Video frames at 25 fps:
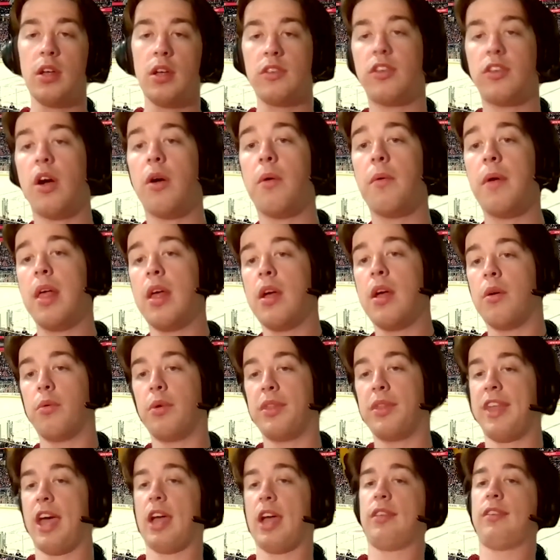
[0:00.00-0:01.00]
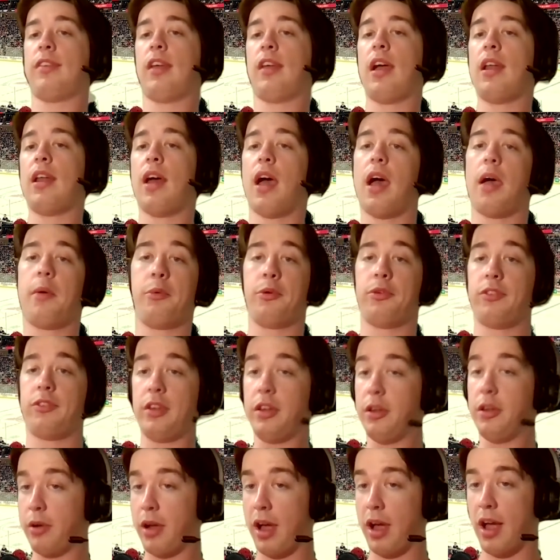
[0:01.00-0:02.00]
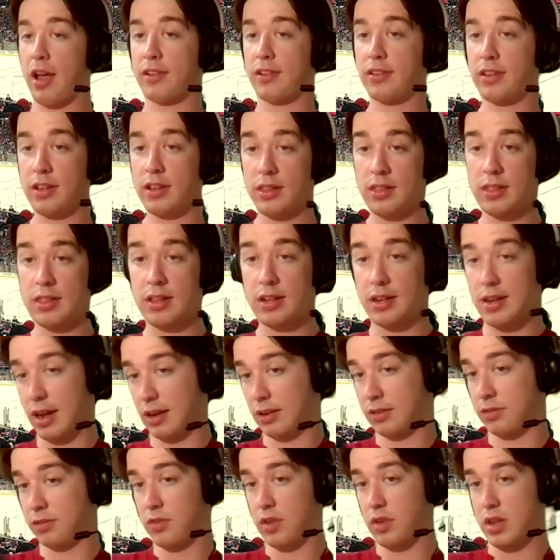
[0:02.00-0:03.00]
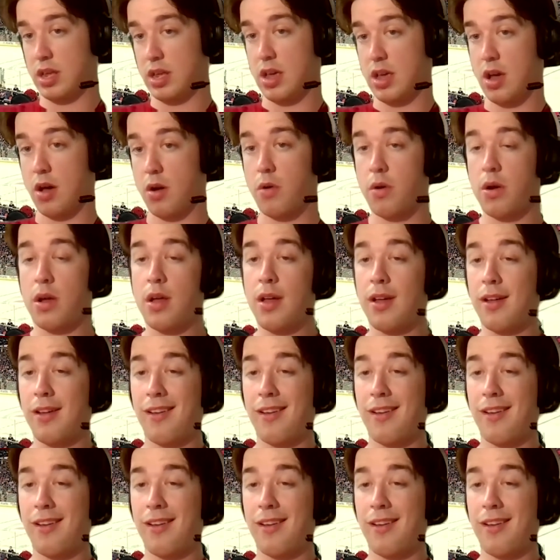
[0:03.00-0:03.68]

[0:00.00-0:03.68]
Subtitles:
So with that said, I will see you guys in the next video.